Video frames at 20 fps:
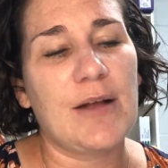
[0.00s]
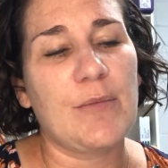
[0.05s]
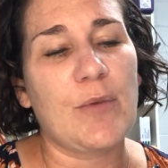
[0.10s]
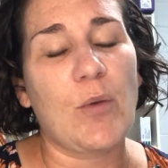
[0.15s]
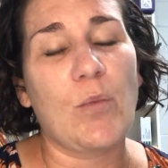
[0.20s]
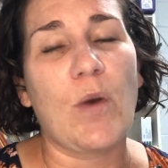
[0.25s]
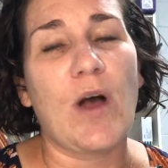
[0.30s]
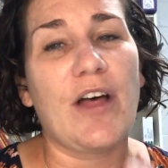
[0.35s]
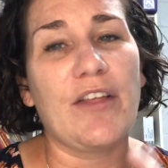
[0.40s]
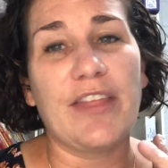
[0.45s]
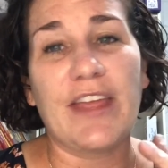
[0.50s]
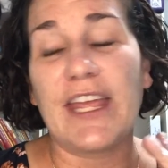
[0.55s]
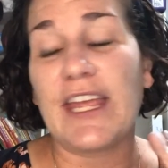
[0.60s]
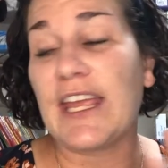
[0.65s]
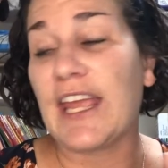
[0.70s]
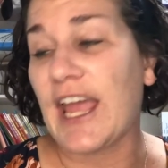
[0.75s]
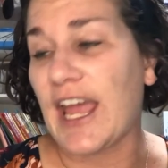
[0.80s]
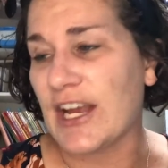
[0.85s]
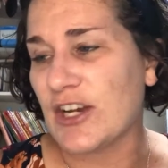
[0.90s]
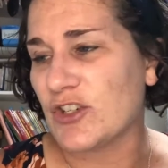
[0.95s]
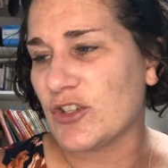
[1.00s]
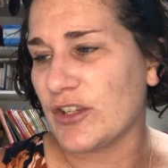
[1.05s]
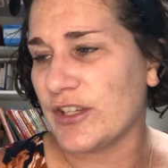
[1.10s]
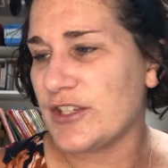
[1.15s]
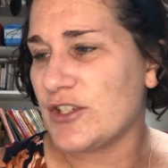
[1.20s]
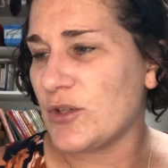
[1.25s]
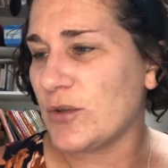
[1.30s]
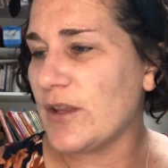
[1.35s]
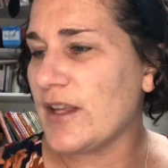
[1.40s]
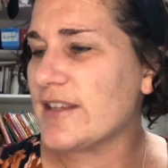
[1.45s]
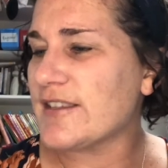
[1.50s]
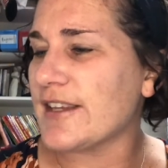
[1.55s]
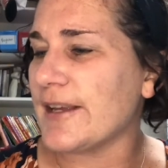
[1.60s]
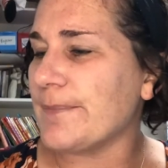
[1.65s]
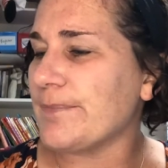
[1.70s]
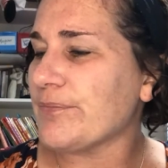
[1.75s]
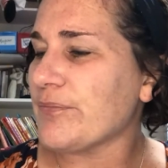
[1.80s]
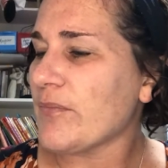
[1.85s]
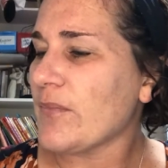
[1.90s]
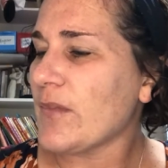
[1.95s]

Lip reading: while they actually do listen.